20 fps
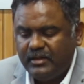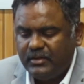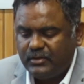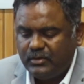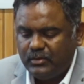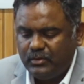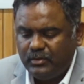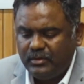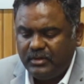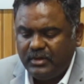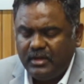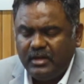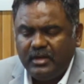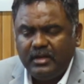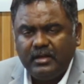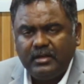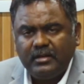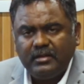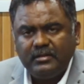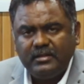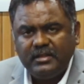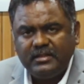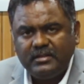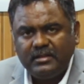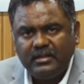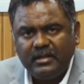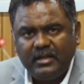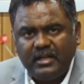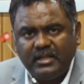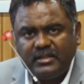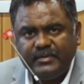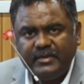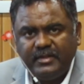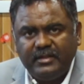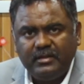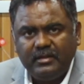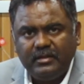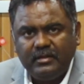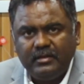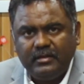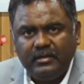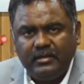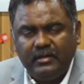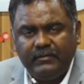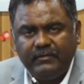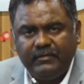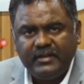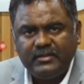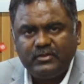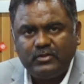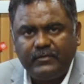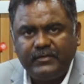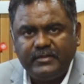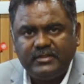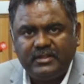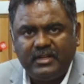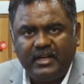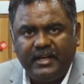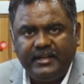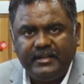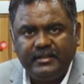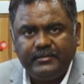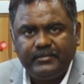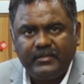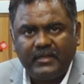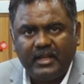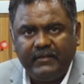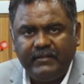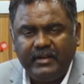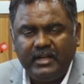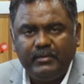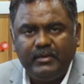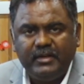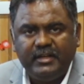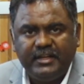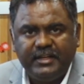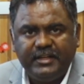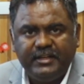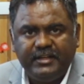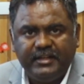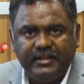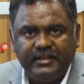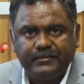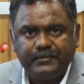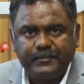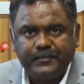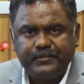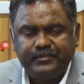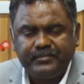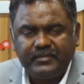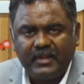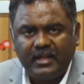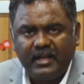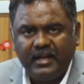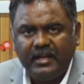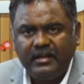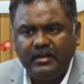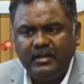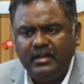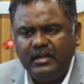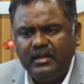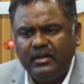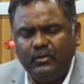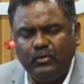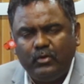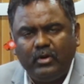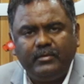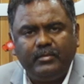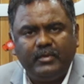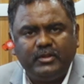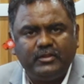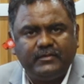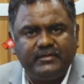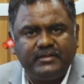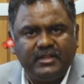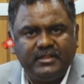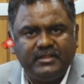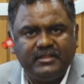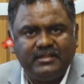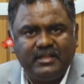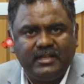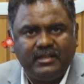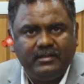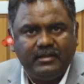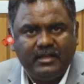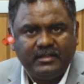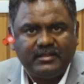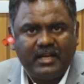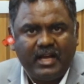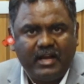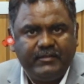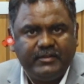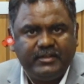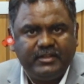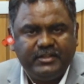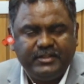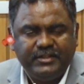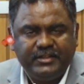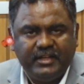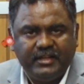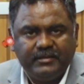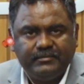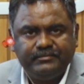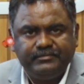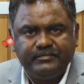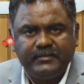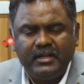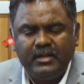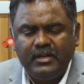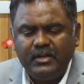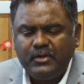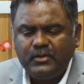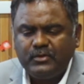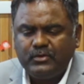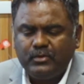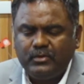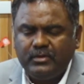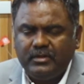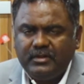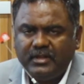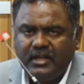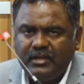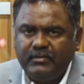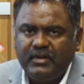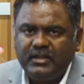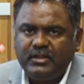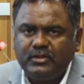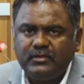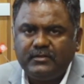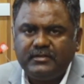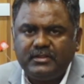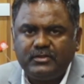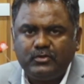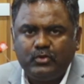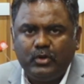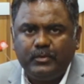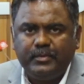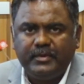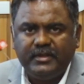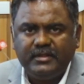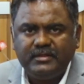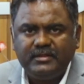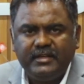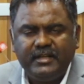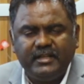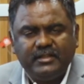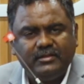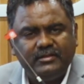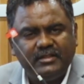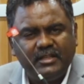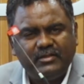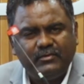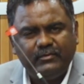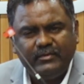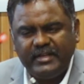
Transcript: So this has been the first of its kind available in India, and not much of surgeons does have it in India. So the advantage of the scope is it's just